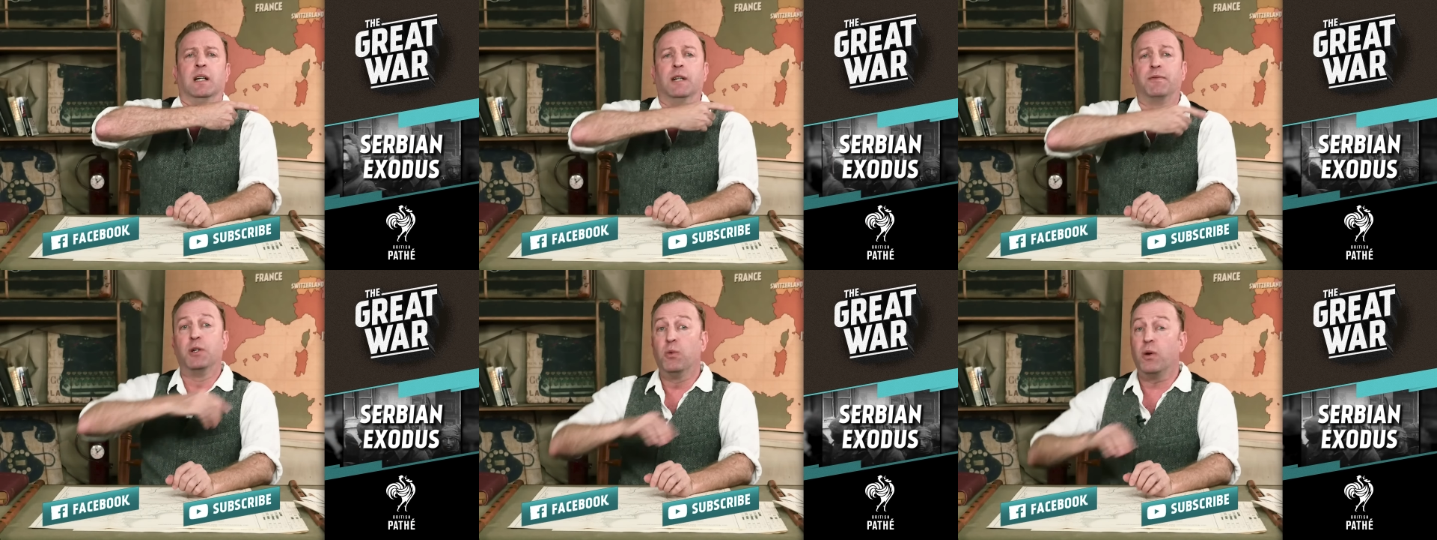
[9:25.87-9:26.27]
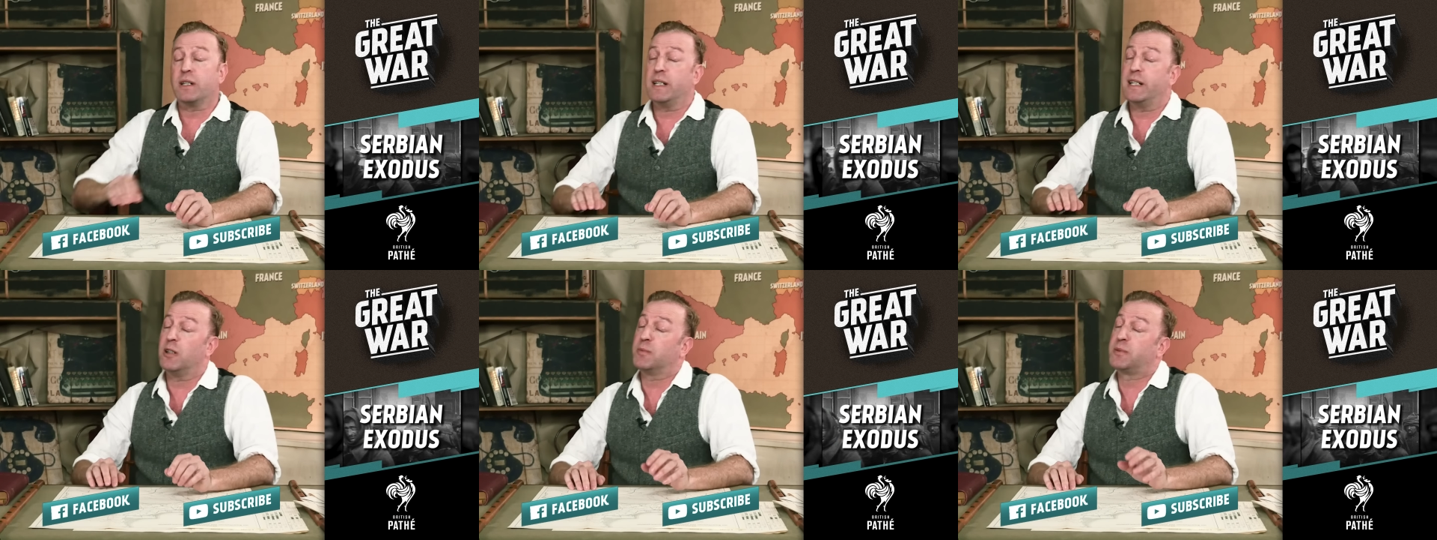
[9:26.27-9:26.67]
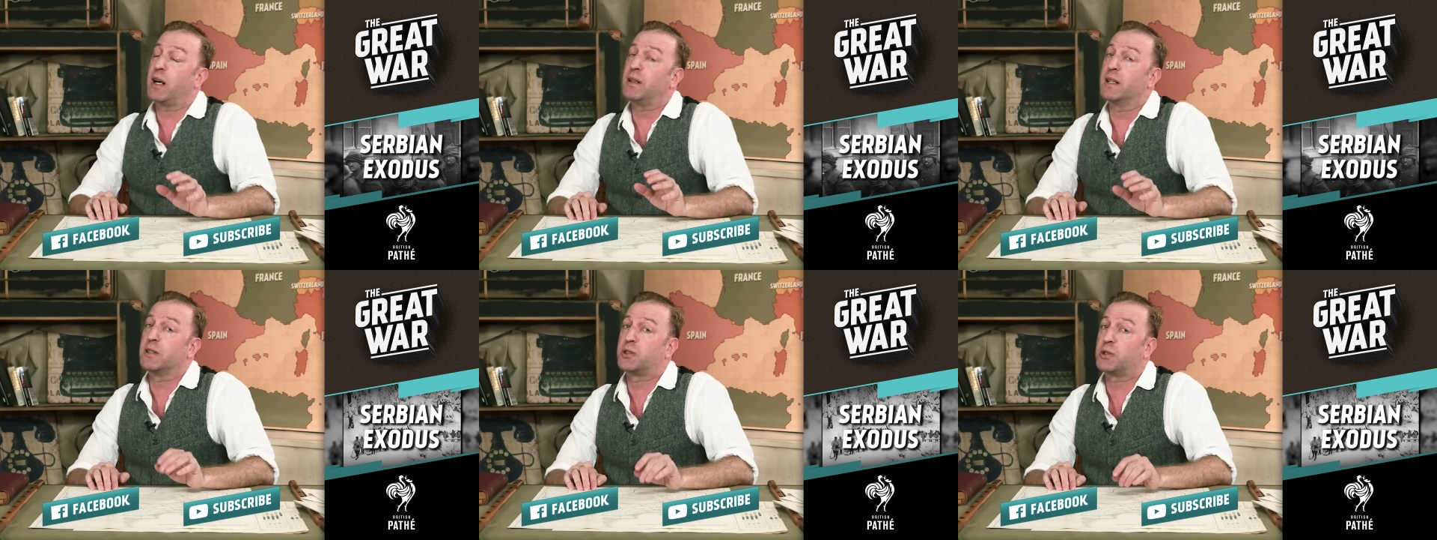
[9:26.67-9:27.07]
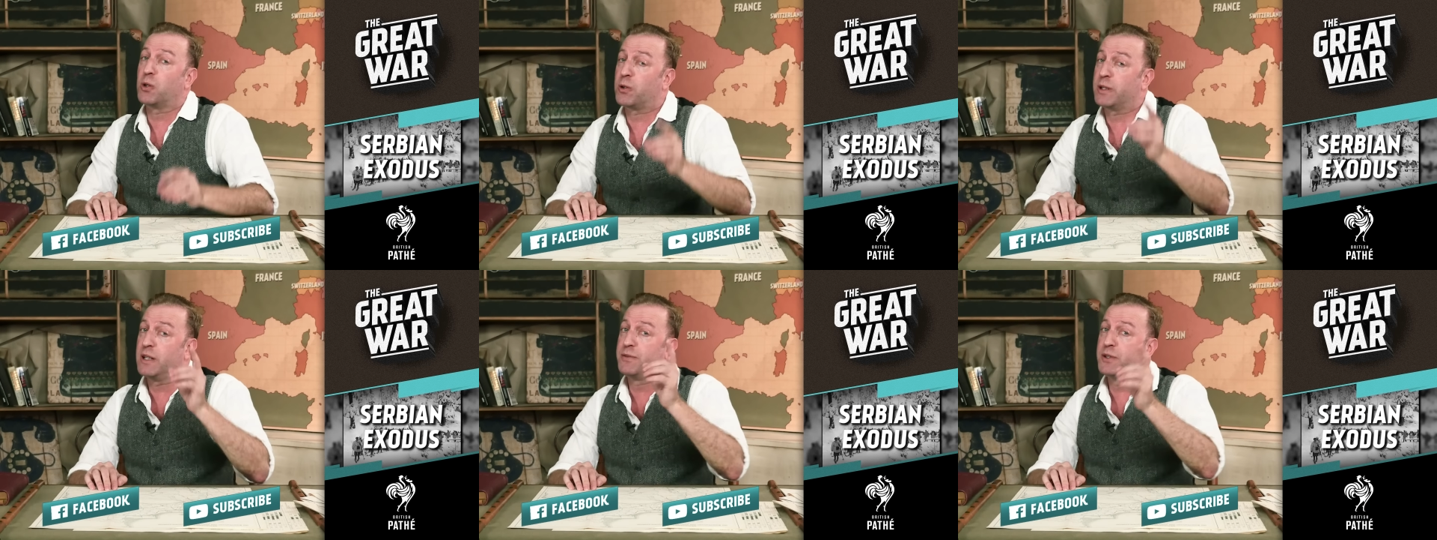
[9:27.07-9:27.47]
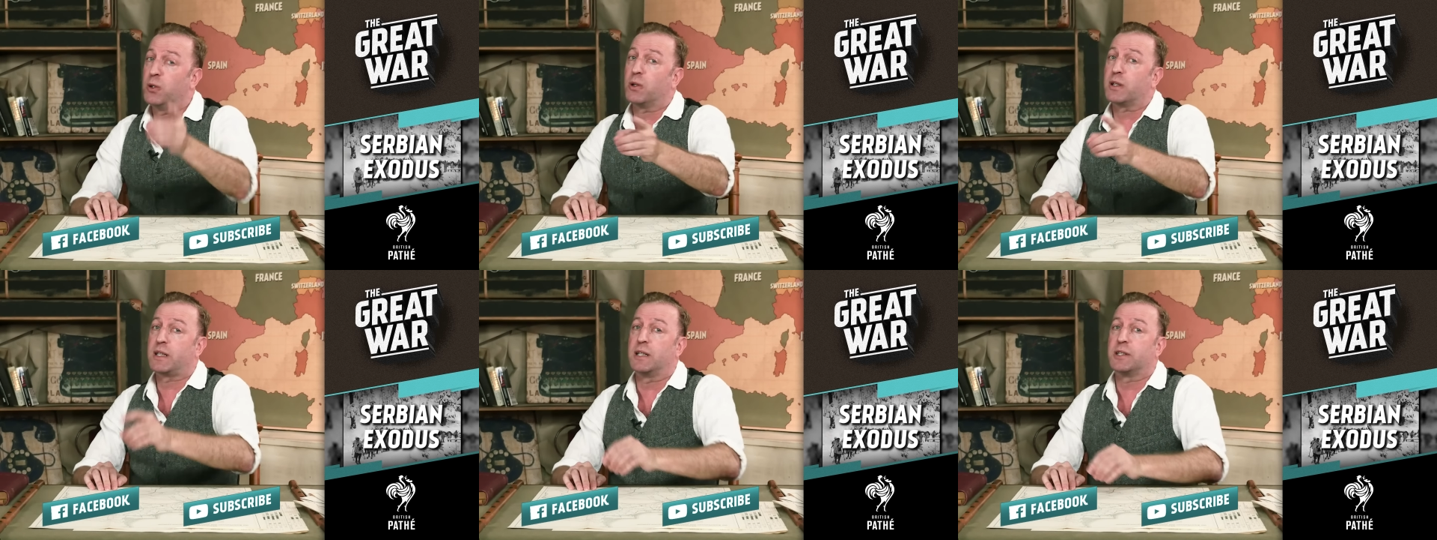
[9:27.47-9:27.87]
If you want to help telling the story of
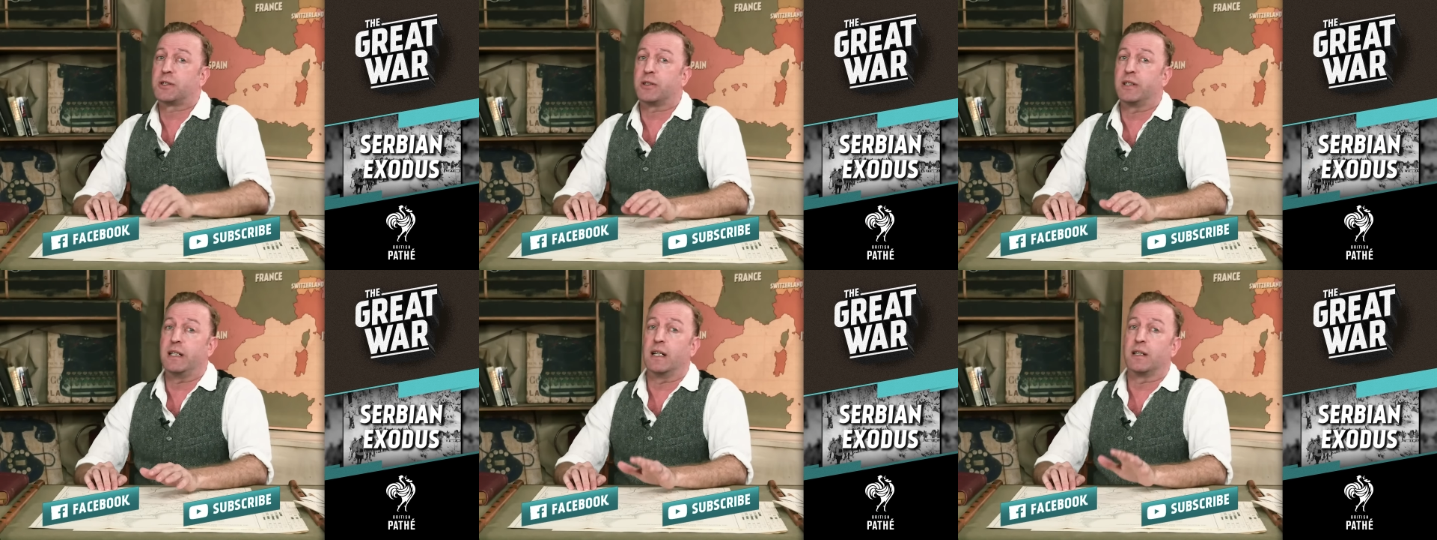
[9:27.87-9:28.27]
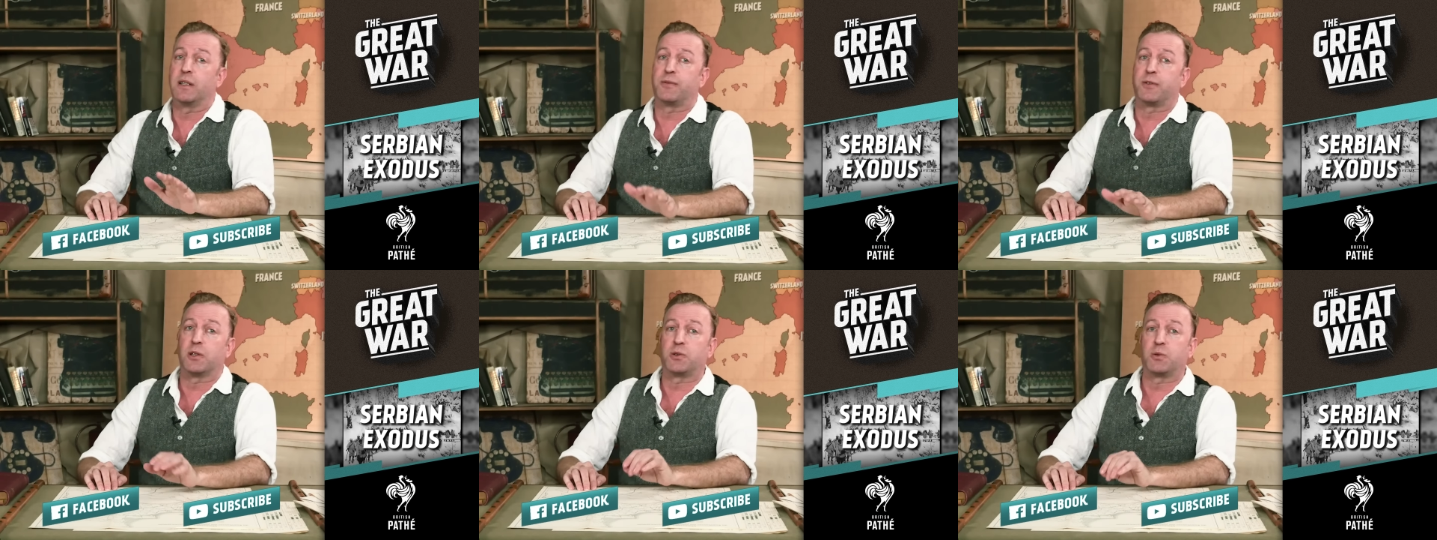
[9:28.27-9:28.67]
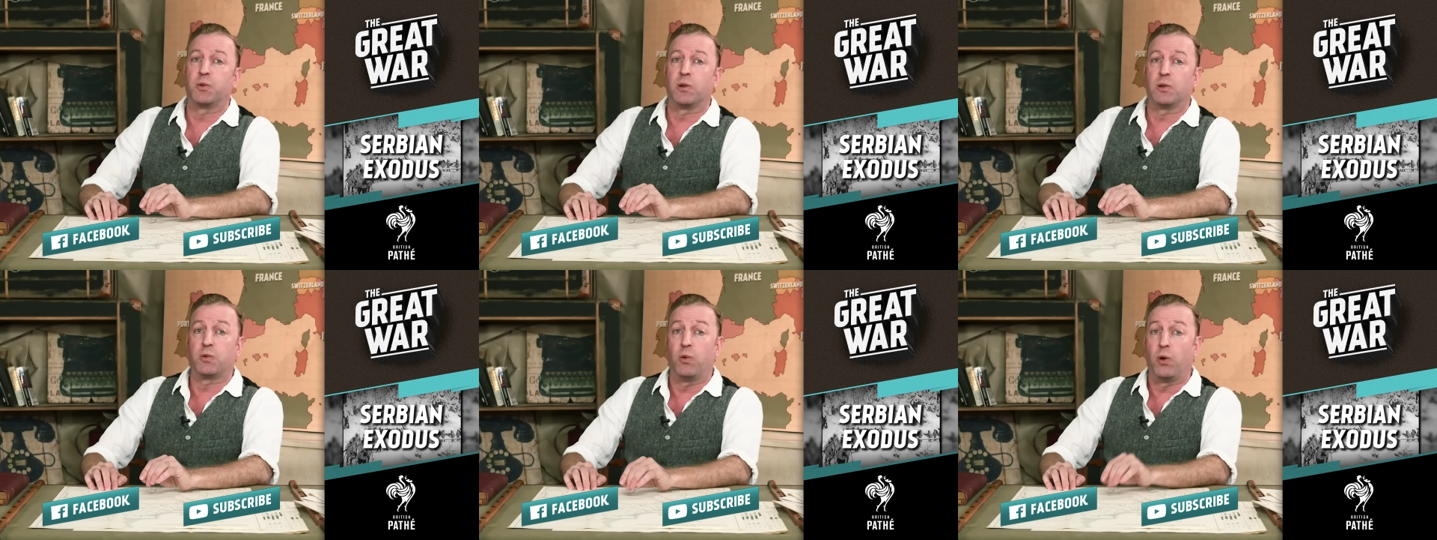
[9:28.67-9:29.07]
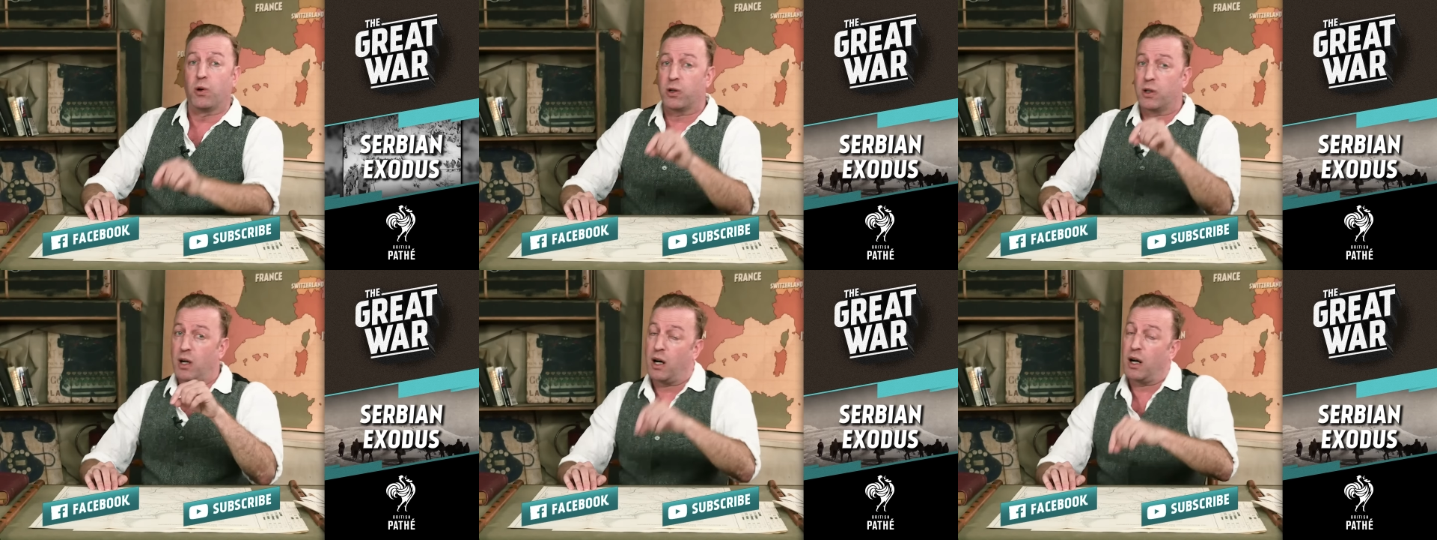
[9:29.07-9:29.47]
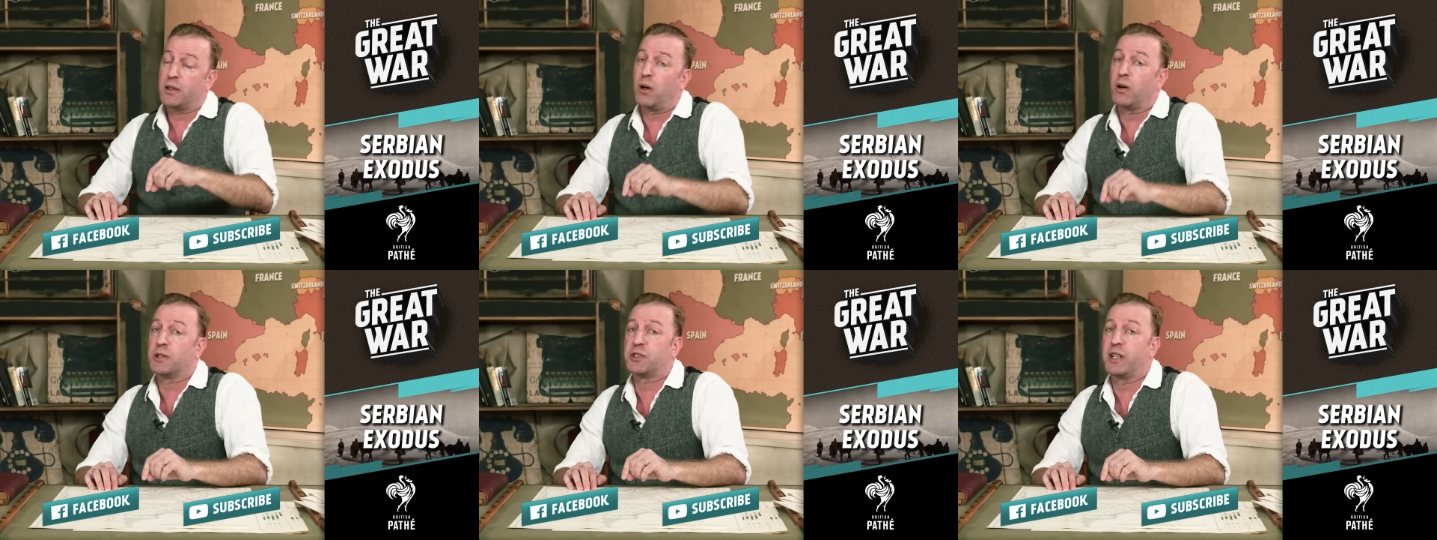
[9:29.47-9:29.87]
your country in the First World War on
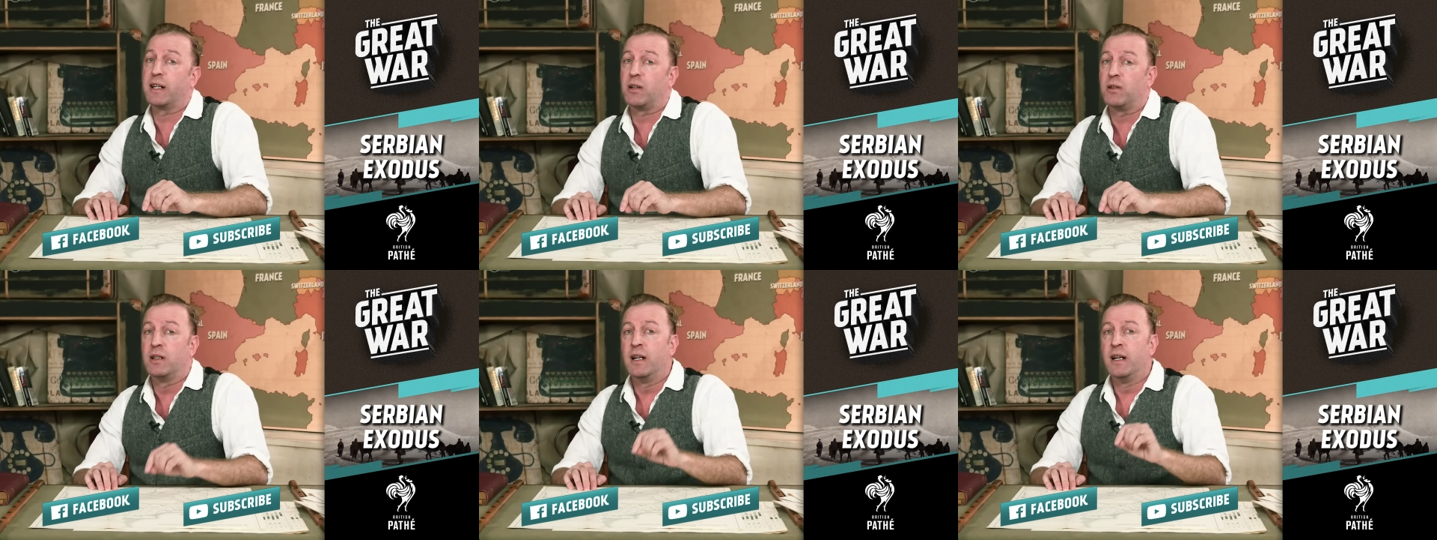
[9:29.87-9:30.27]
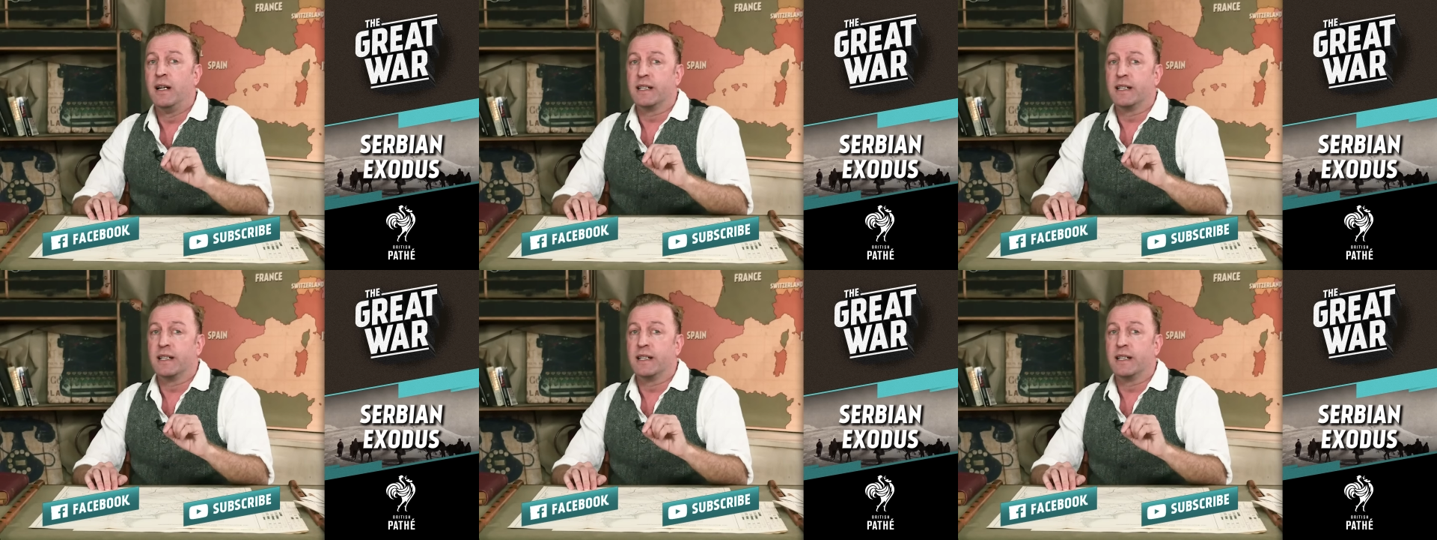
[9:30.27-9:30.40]
our channel,